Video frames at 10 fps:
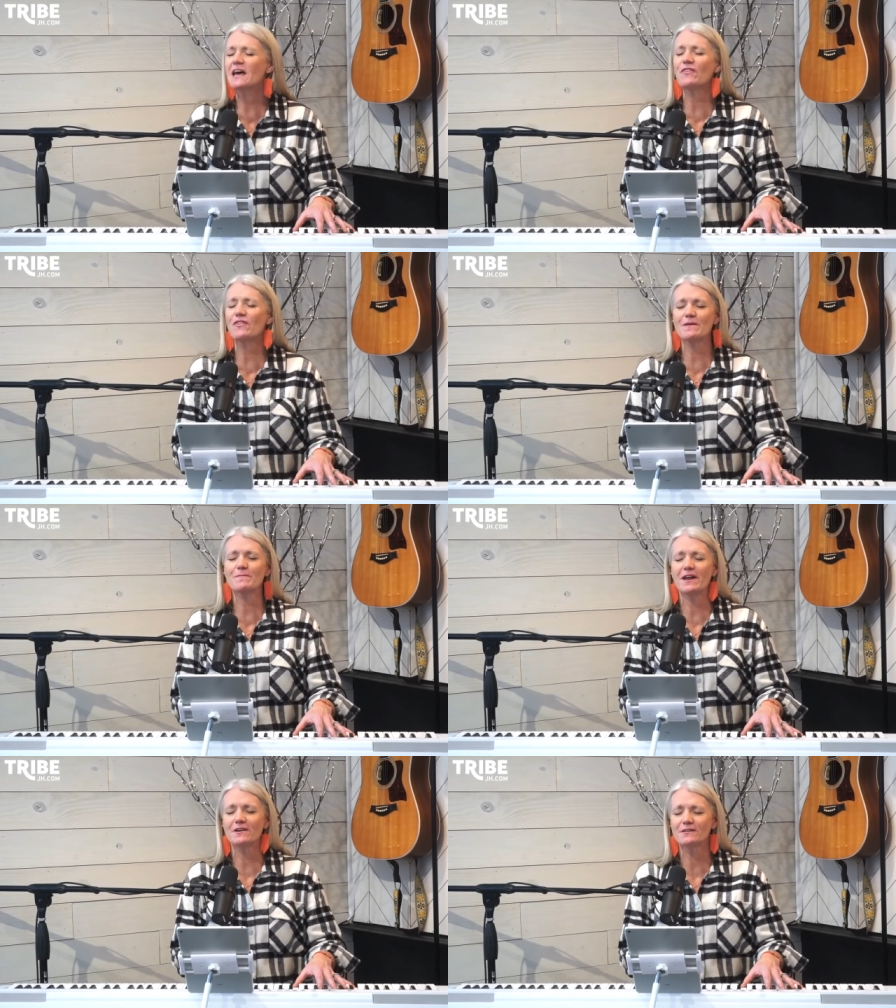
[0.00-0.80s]
nothing
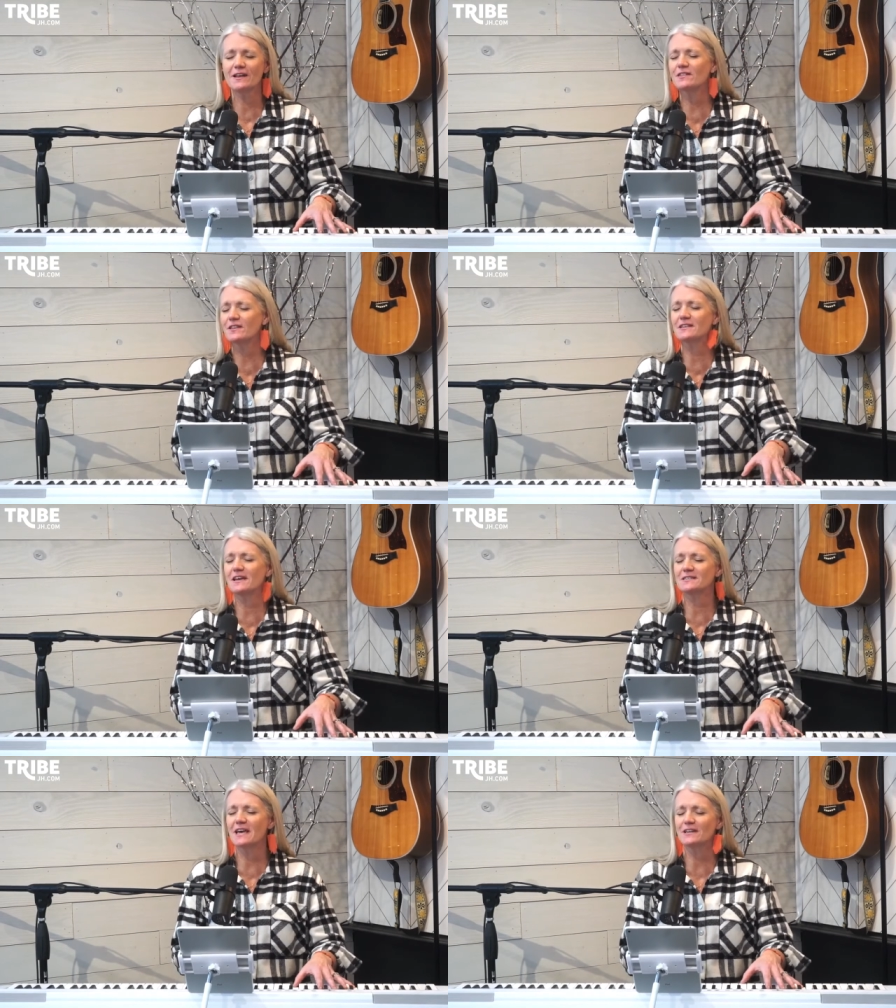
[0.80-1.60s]
better, nothing
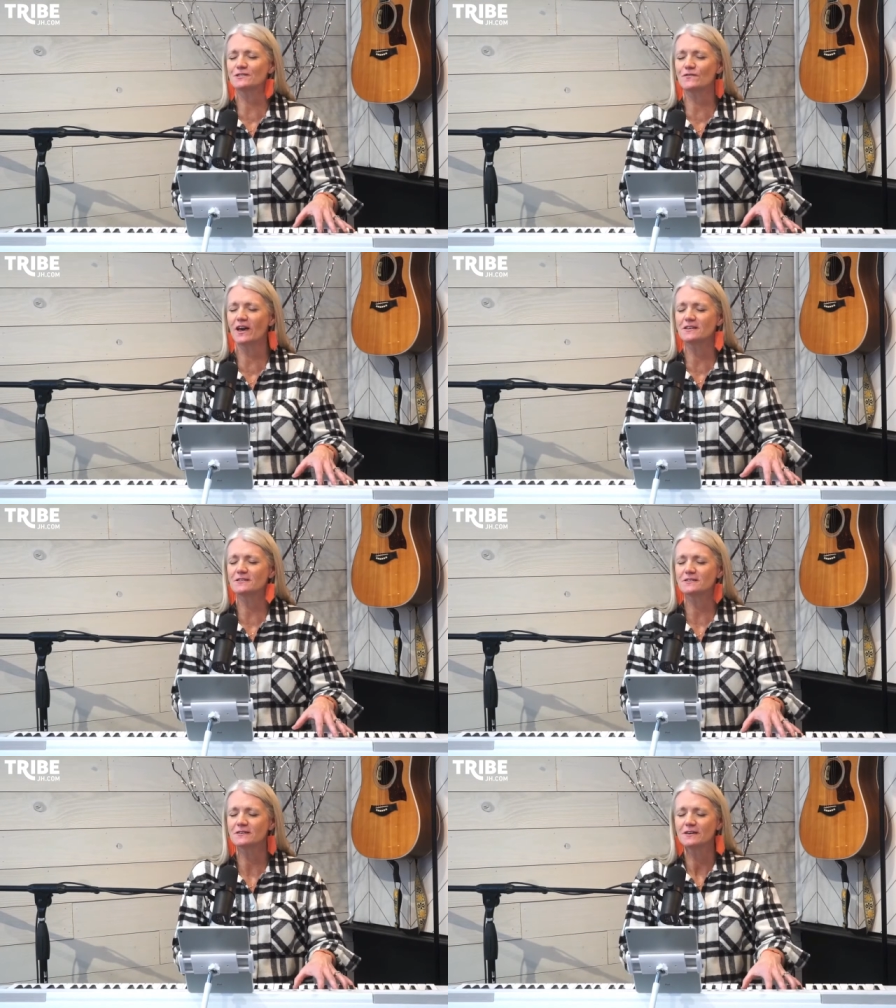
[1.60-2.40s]
that
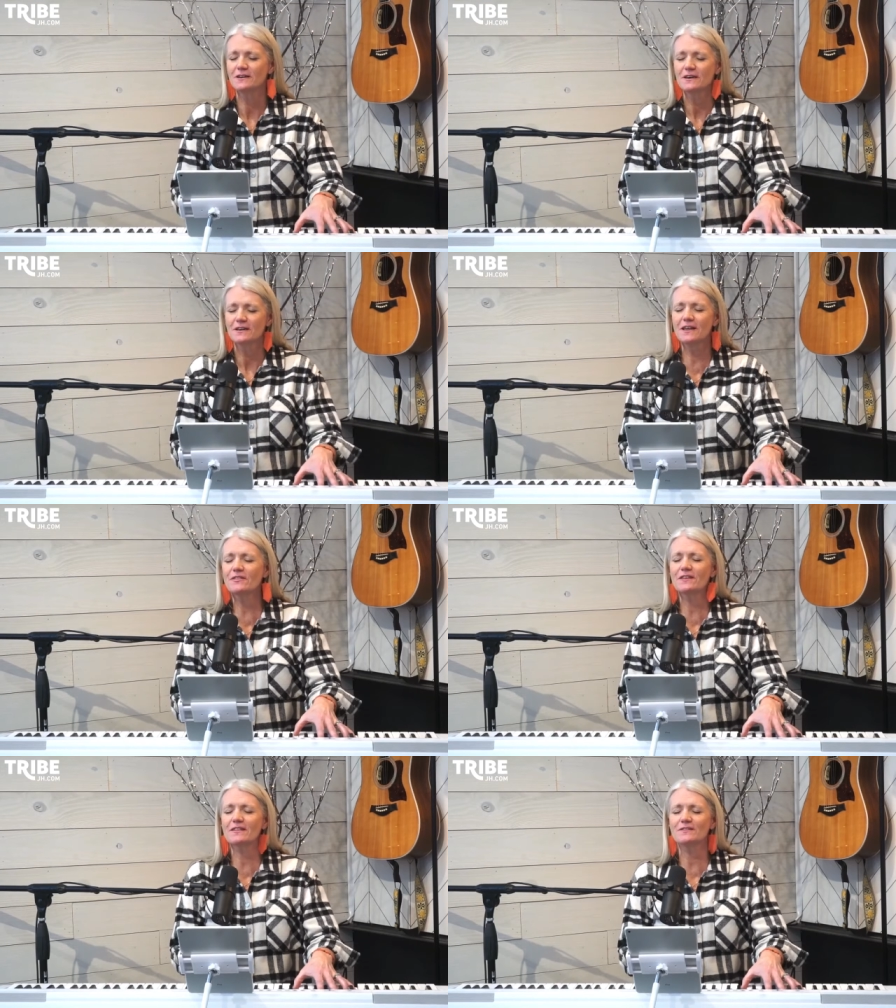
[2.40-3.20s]
satisfies,
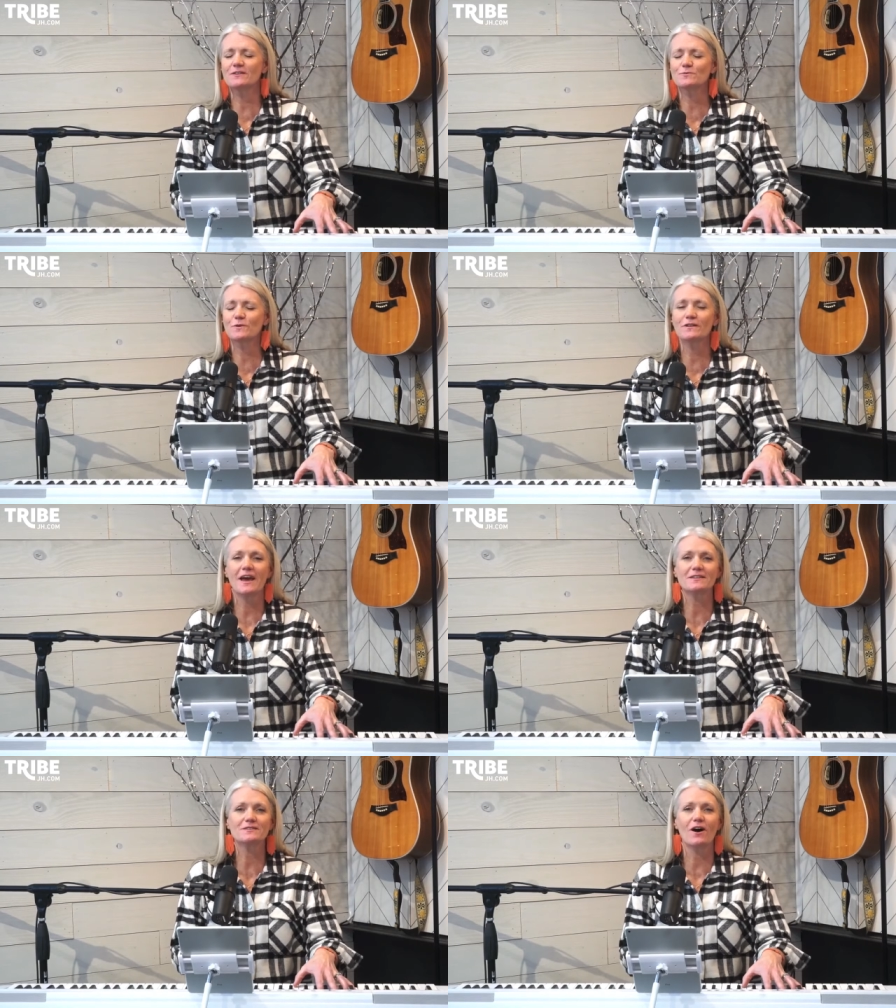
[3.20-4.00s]
nothing that this world
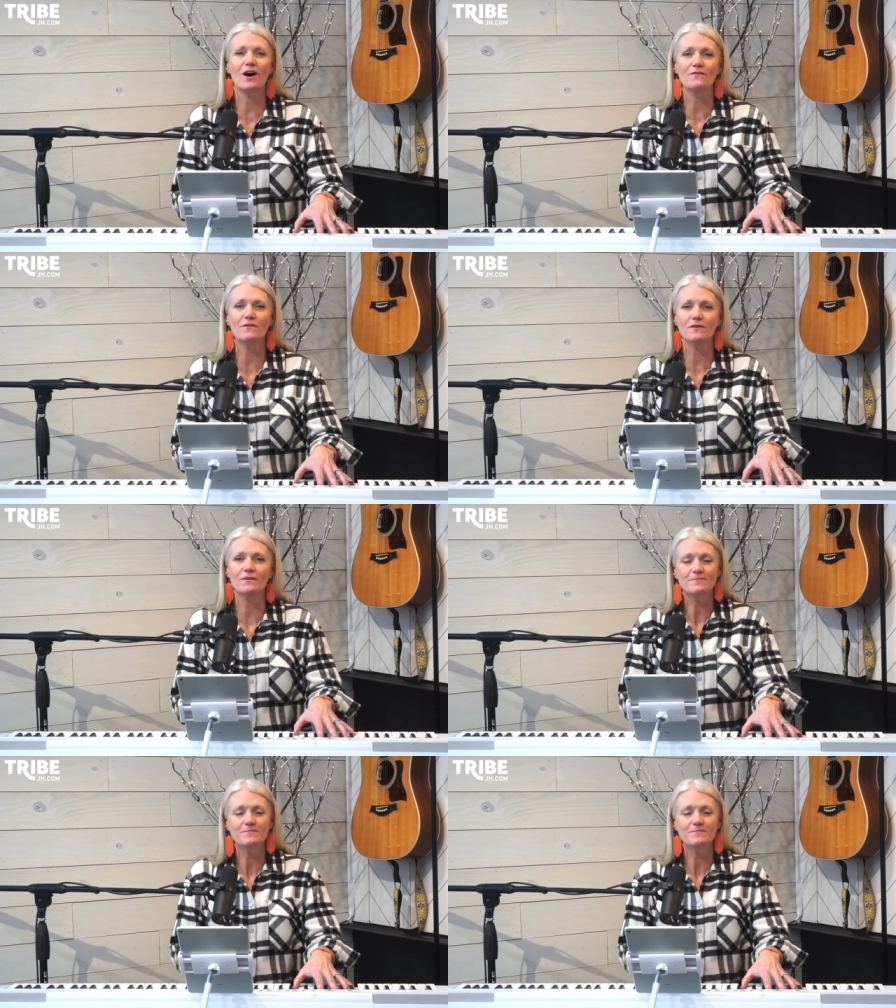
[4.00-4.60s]
has to offer.